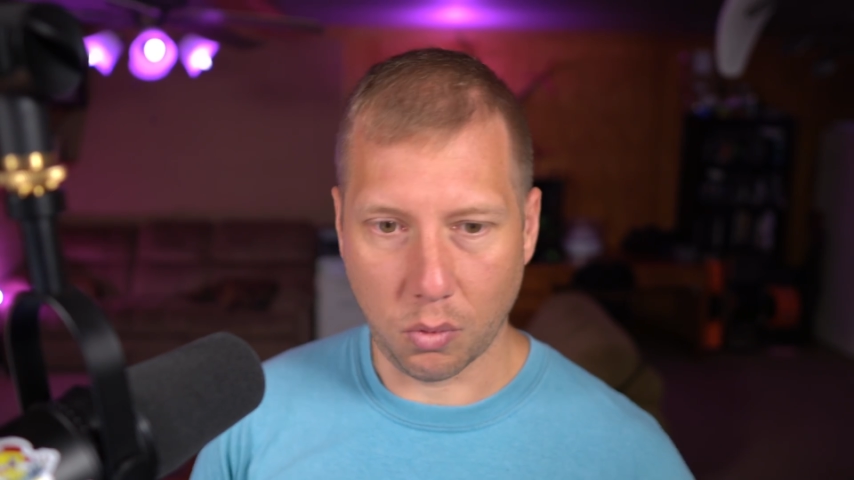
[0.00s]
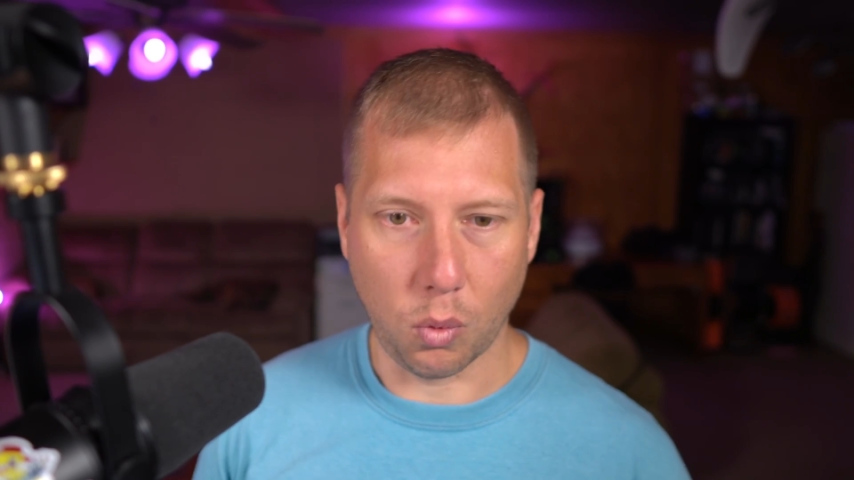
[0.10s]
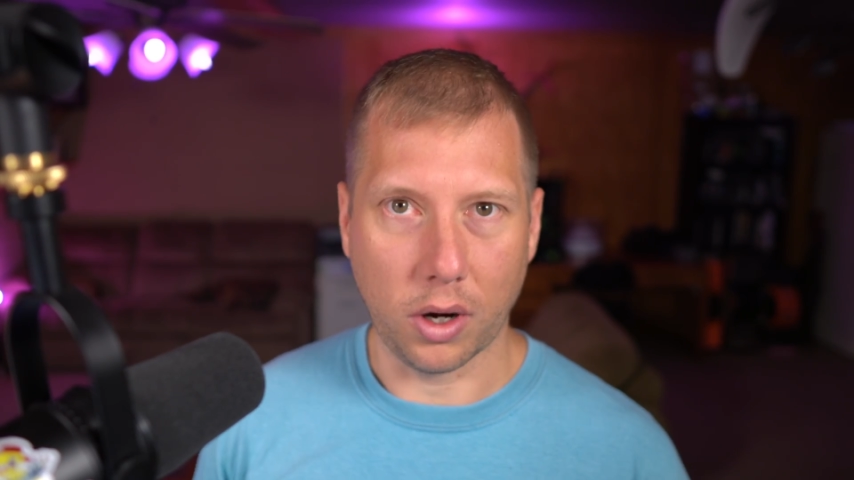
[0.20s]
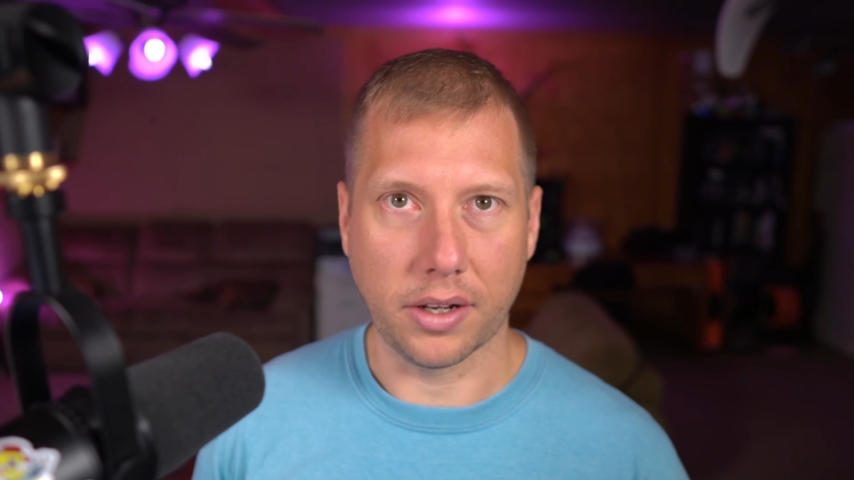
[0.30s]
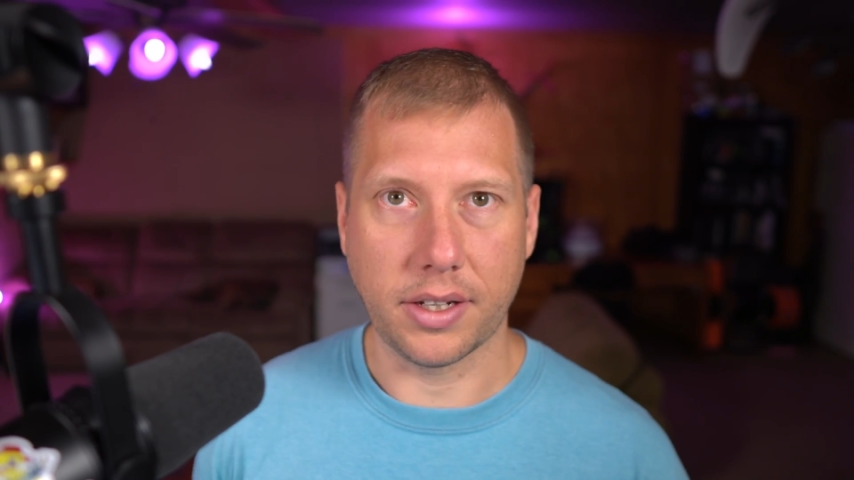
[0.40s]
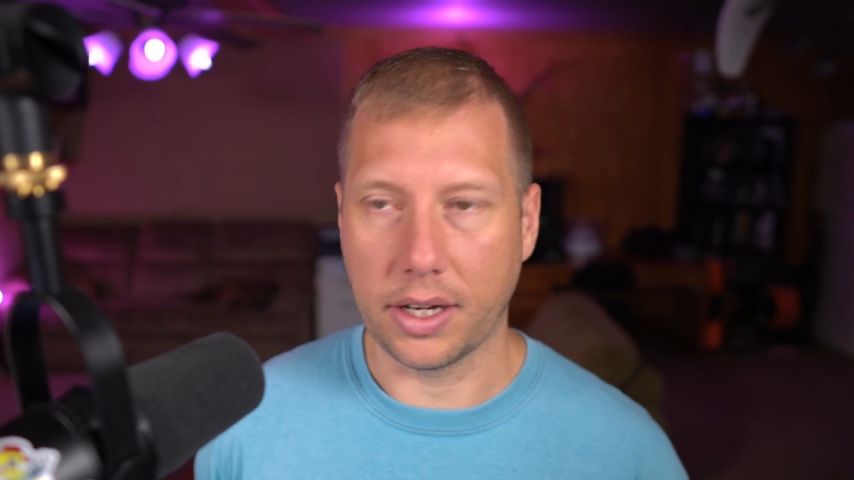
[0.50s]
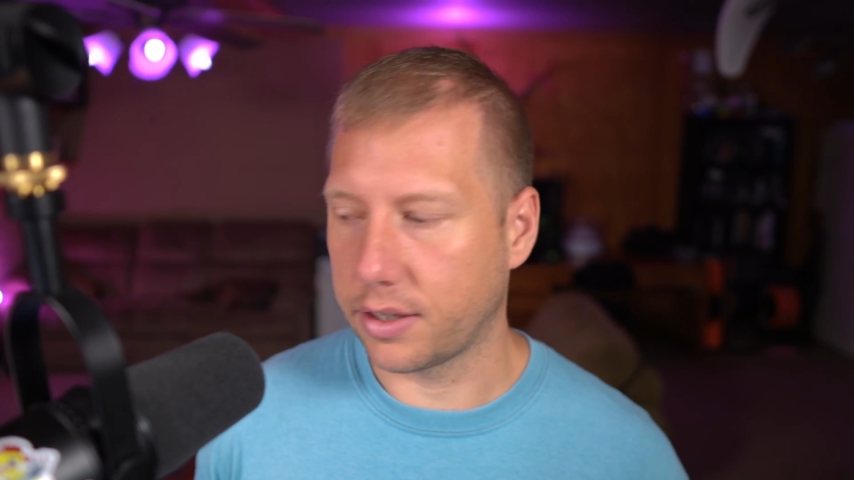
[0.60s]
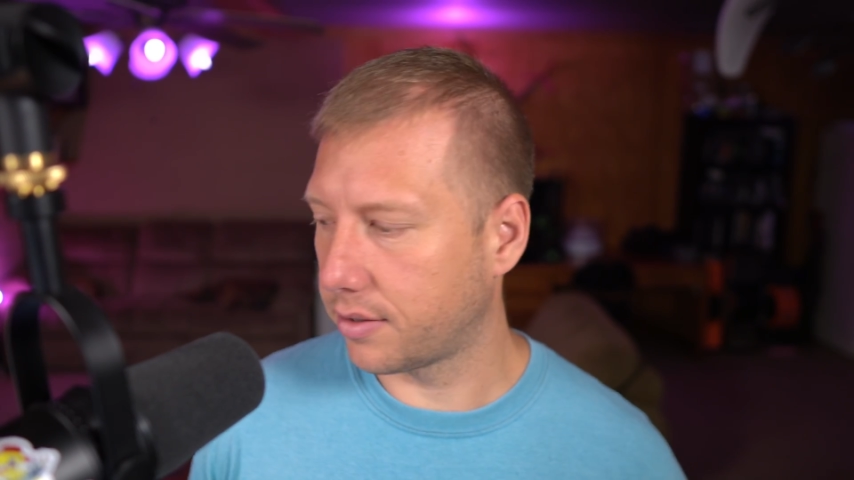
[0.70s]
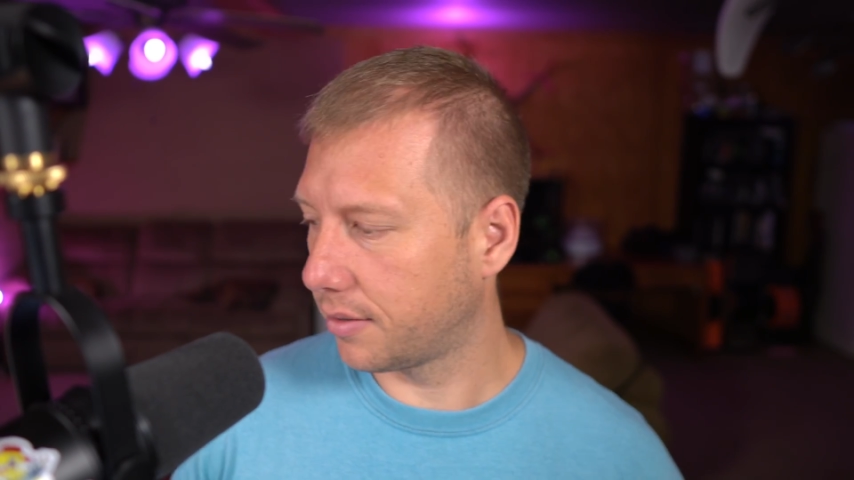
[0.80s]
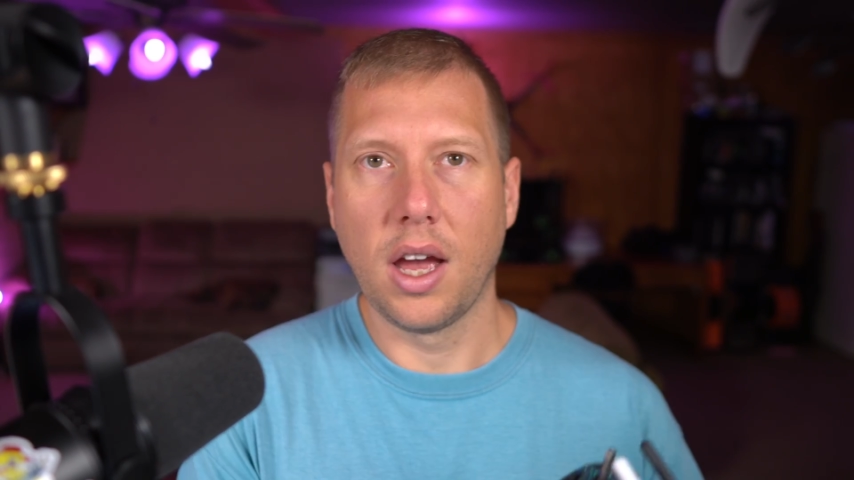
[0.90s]
what it
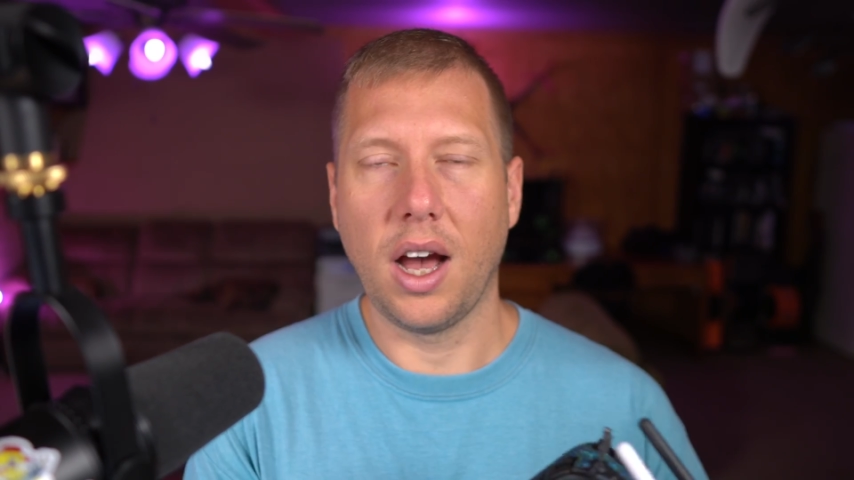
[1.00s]
takes.